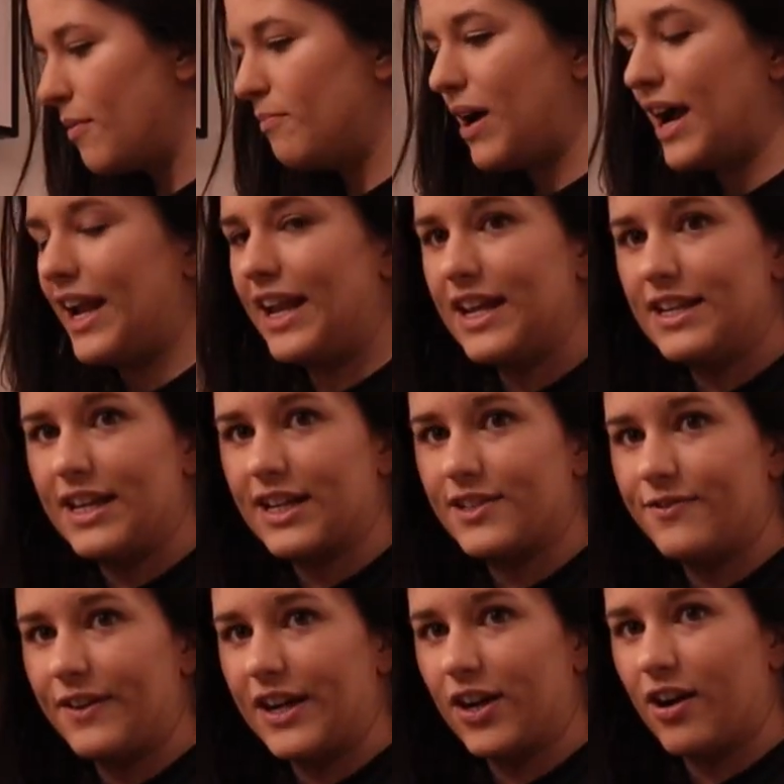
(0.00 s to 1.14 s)
My index
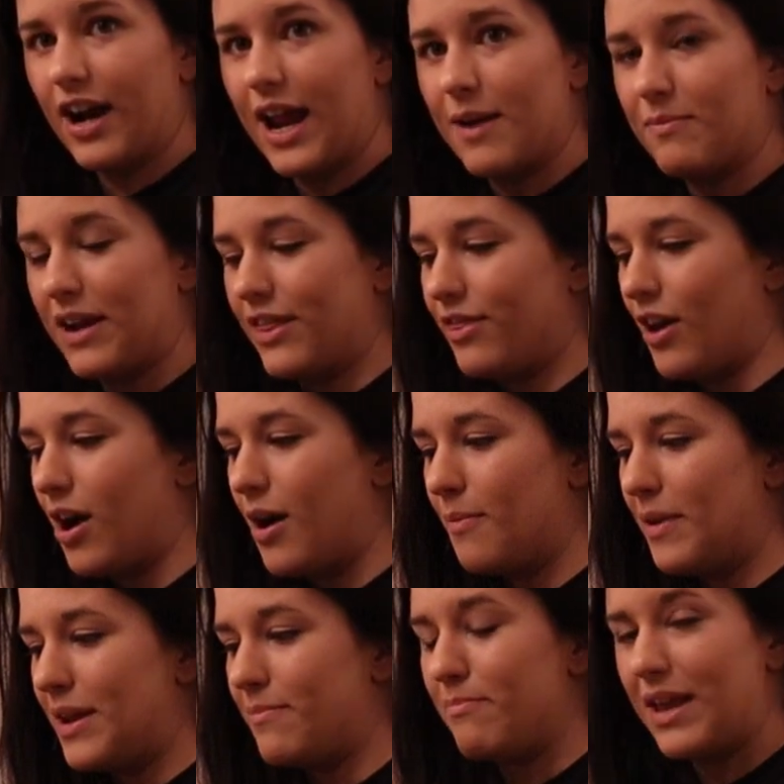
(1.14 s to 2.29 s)
finger and my thumb
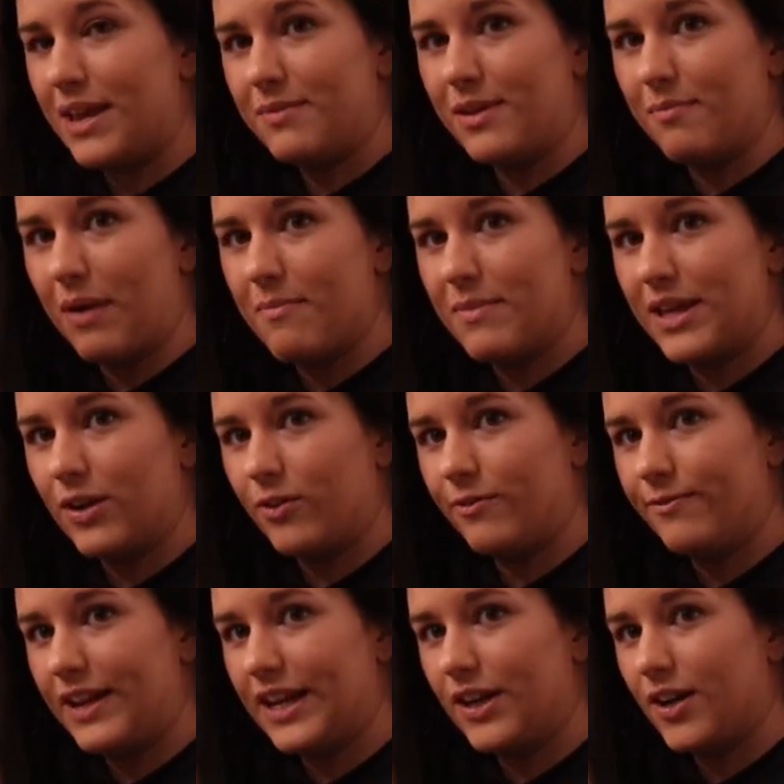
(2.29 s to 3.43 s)
and maybe my middle
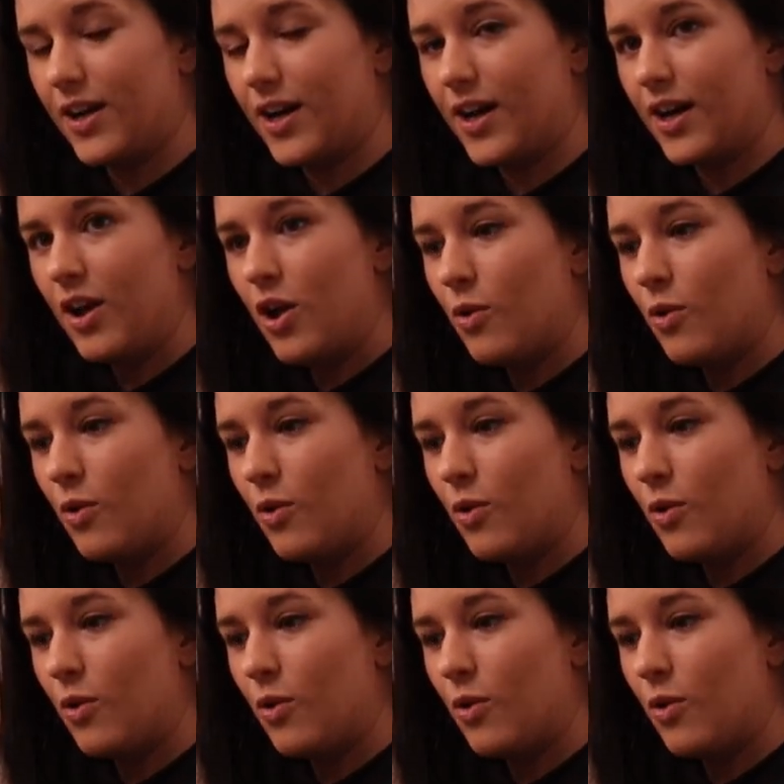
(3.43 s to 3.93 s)
finger